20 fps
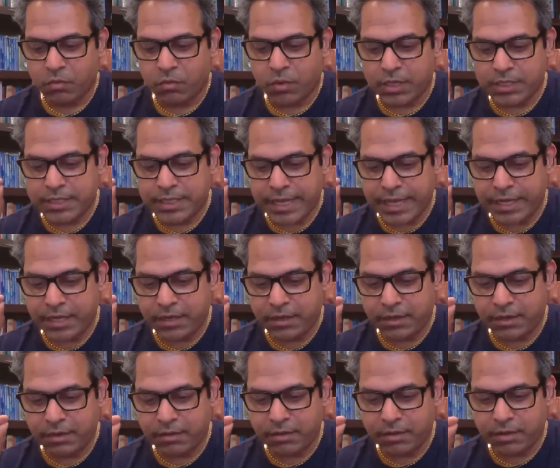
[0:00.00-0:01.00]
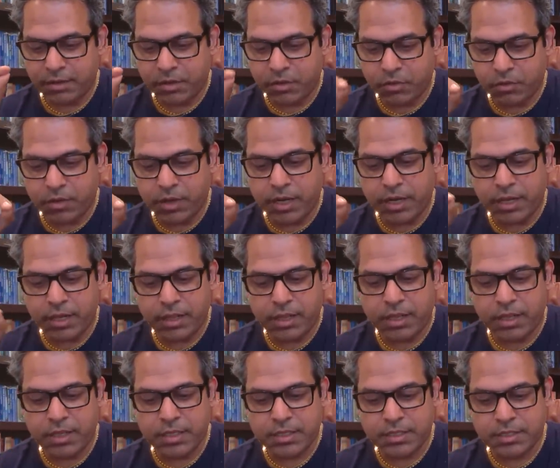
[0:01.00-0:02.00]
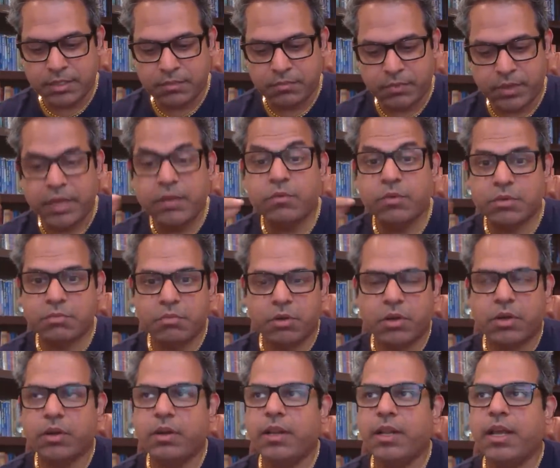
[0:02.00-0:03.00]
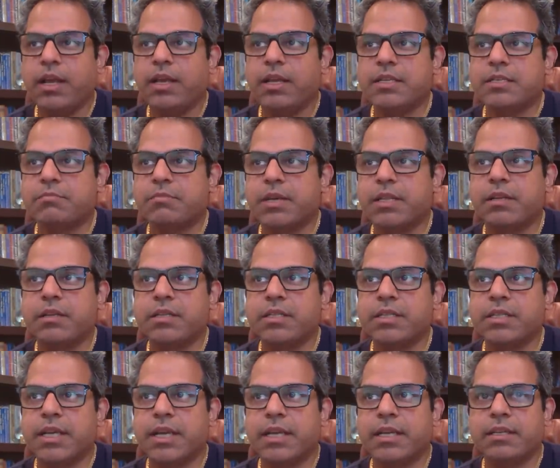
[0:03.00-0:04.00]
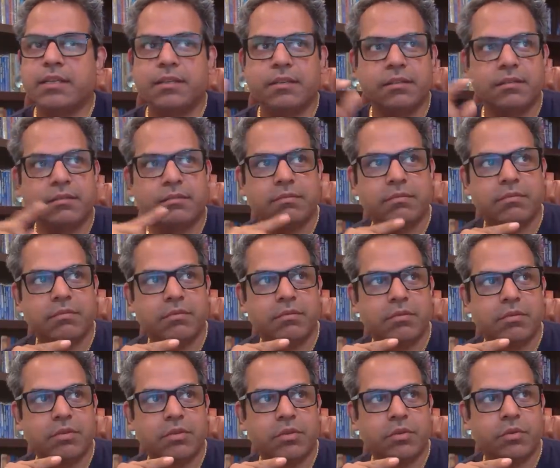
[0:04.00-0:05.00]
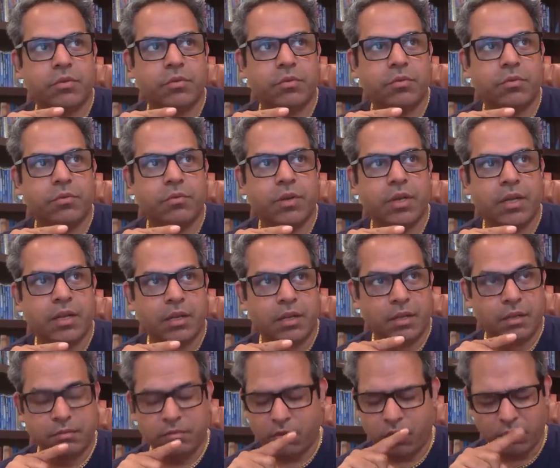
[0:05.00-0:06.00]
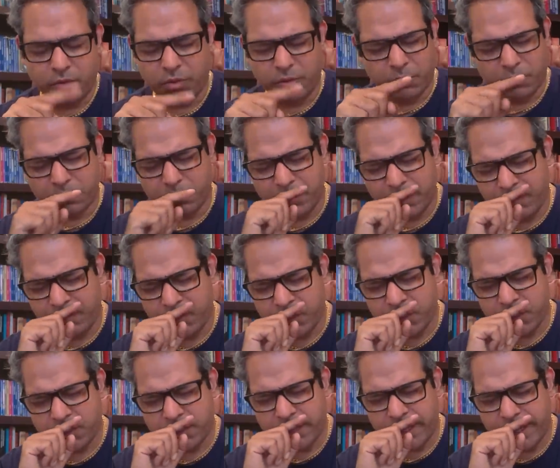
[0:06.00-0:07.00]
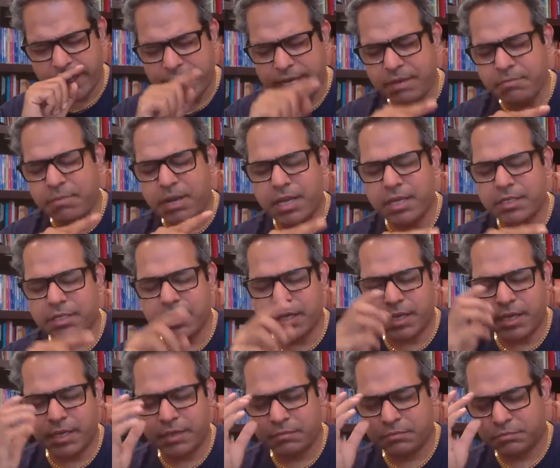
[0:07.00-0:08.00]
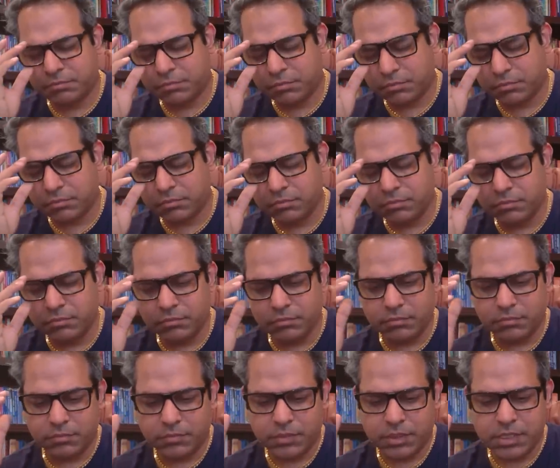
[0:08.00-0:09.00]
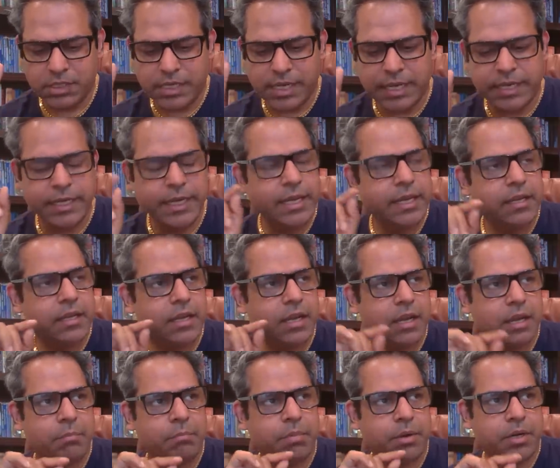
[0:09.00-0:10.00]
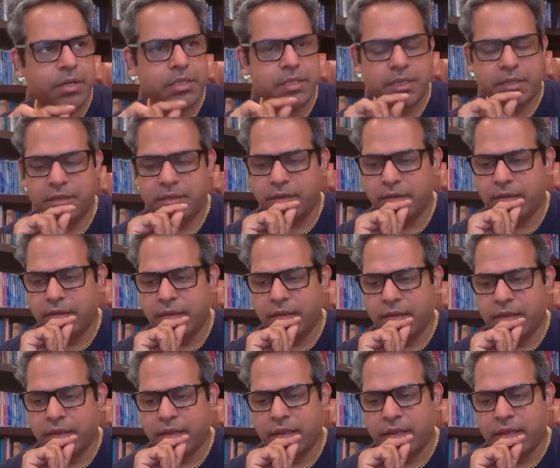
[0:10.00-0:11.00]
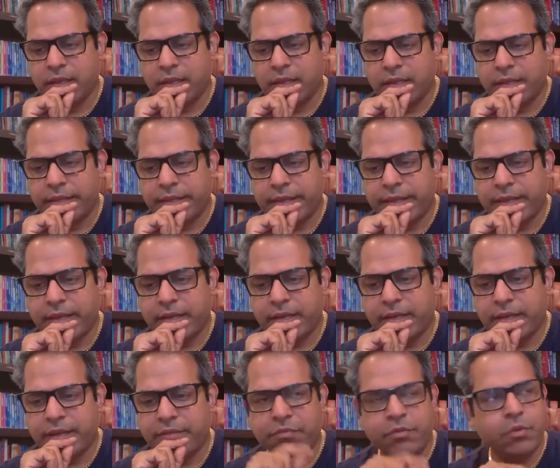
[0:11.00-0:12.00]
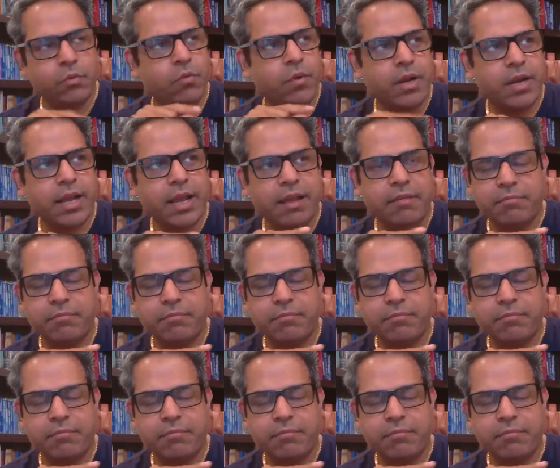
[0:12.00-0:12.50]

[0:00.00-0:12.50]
was that Yogananda's, when he was Mukunda, his mother said to, oh no, it was Lahiri Mahasai telling a person that if you want